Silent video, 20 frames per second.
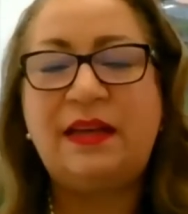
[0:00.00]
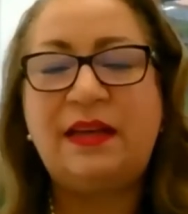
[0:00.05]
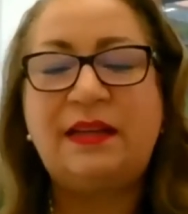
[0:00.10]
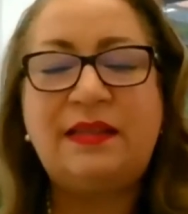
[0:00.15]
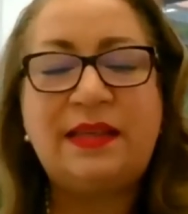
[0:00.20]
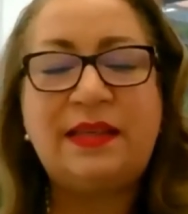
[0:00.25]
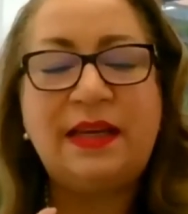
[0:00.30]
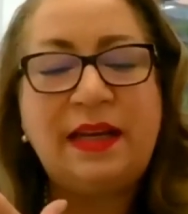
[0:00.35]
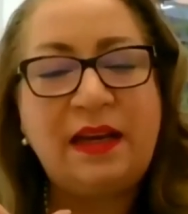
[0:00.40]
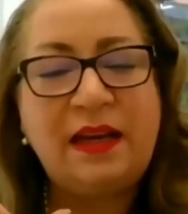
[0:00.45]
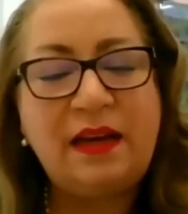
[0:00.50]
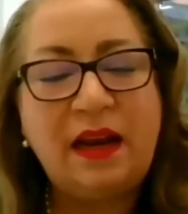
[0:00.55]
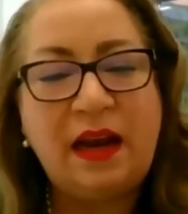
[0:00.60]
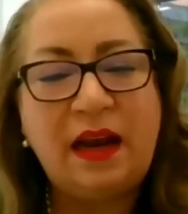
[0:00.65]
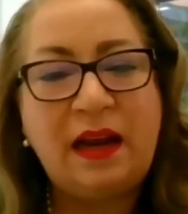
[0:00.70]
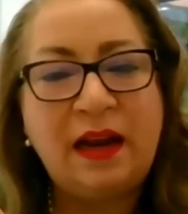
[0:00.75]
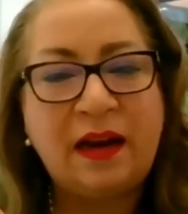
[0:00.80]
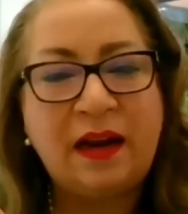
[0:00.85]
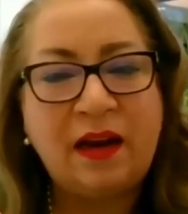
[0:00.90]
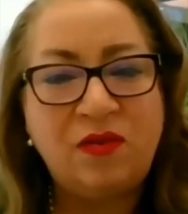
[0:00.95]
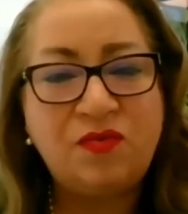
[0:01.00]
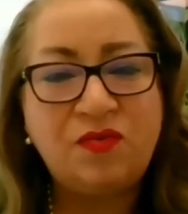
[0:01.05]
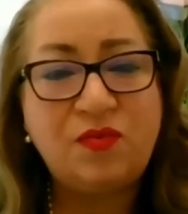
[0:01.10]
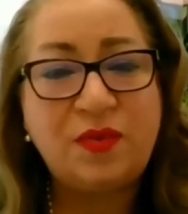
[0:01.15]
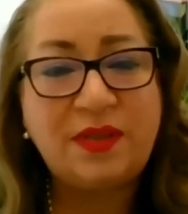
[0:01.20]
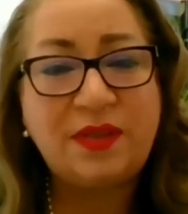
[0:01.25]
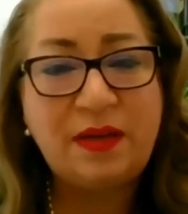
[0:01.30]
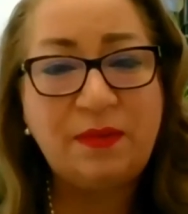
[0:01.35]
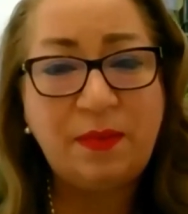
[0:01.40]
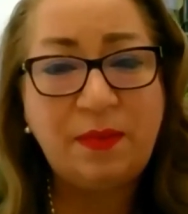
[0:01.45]
sitting in accounts
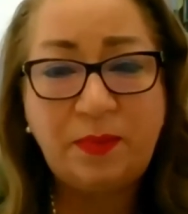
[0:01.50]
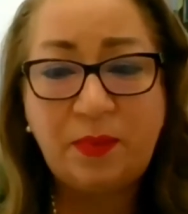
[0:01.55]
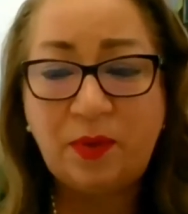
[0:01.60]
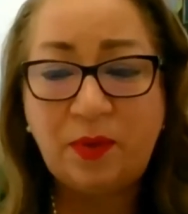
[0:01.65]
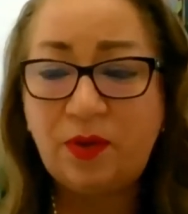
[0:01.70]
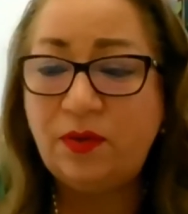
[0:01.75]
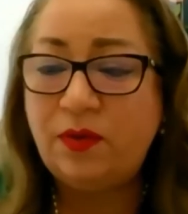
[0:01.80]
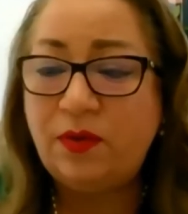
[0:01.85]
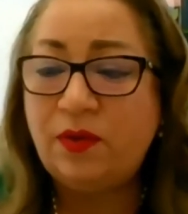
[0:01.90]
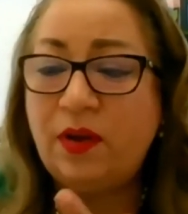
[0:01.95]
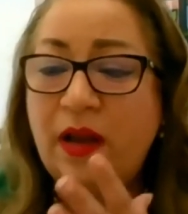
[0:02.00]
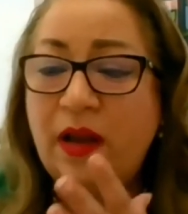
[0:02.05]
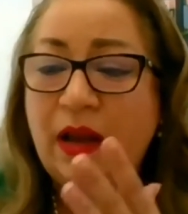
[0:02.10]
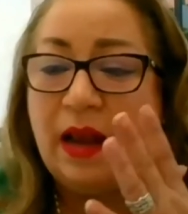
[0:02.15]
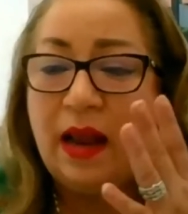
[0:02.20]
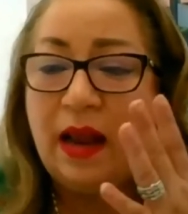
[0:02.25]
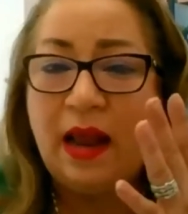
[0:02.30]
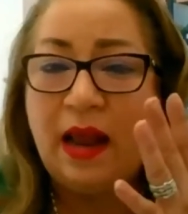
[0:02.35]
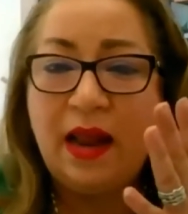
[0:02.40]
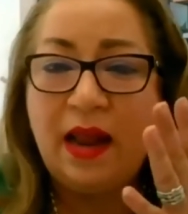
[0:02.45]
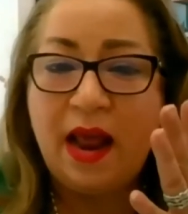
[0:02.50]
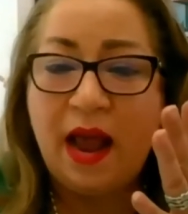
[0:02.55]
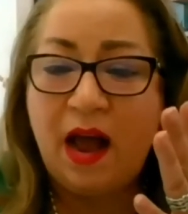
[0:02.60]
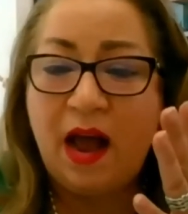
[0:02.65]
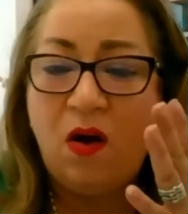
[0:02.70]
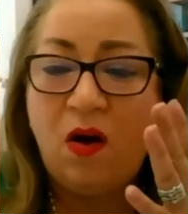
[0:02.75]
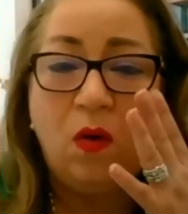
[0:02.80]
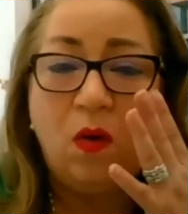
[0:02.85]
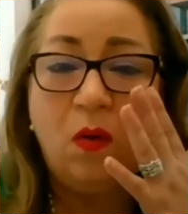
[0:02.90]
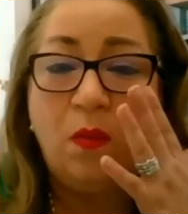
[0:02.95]
receivables, and
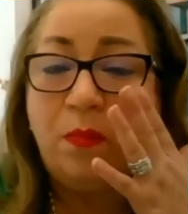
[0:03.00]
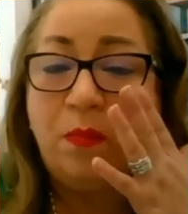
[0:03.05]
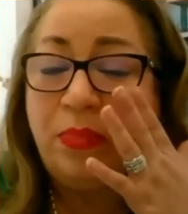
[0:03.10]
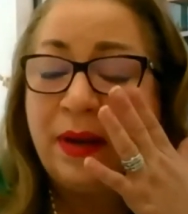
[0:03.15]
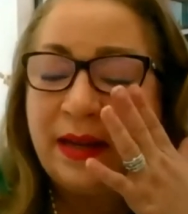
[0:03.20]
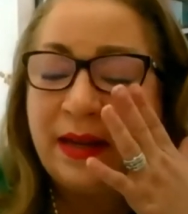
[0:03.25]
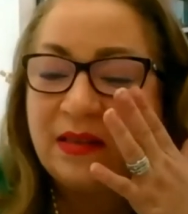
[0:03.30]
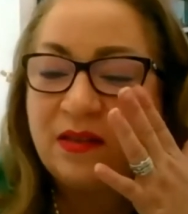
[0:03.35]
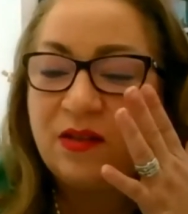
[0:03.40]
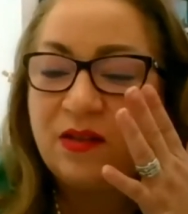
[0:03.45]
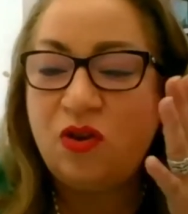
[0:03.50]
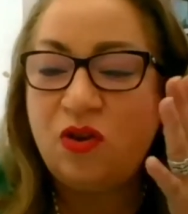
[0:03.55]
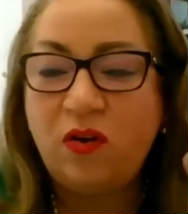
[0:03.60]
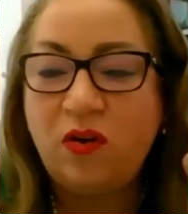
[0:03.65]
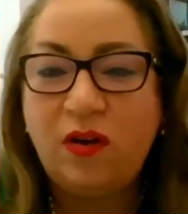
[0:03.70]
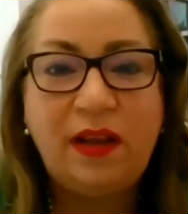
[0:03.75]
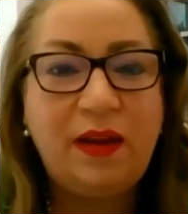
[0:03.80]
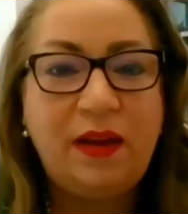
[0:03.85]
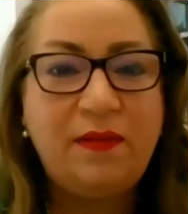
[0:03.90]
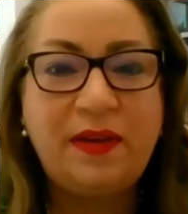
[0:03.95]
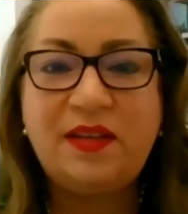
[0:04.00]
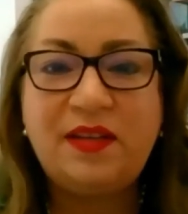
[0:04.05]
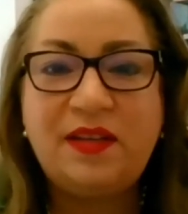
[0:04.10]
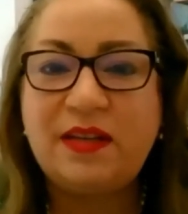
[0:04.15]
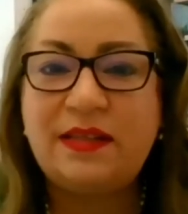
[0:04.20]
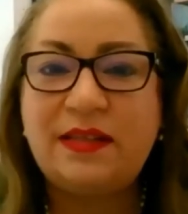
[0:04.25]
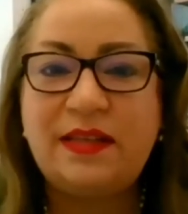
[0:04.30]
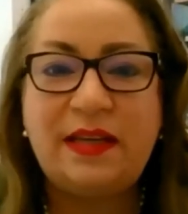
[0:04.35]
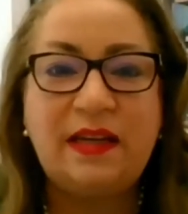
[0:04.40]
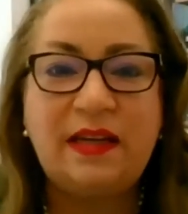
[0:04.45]
now please don't leave it
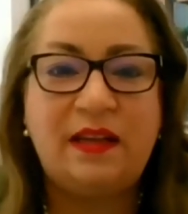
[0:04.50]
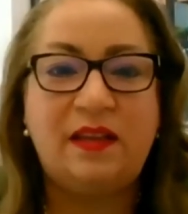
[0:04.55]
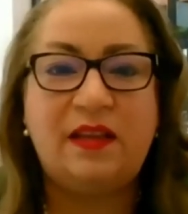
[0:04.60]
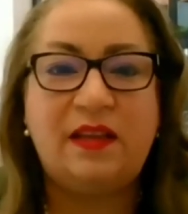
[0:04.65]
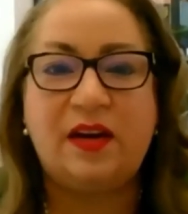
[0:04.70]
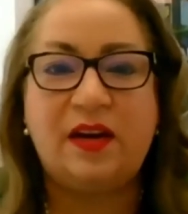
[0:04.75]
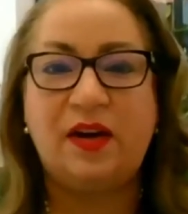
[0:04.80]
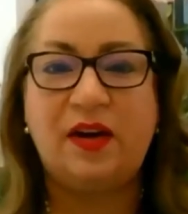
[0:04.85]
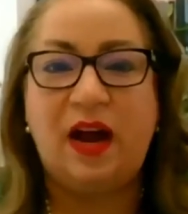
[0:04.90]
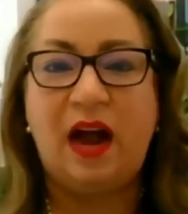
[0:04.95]
just sitting there.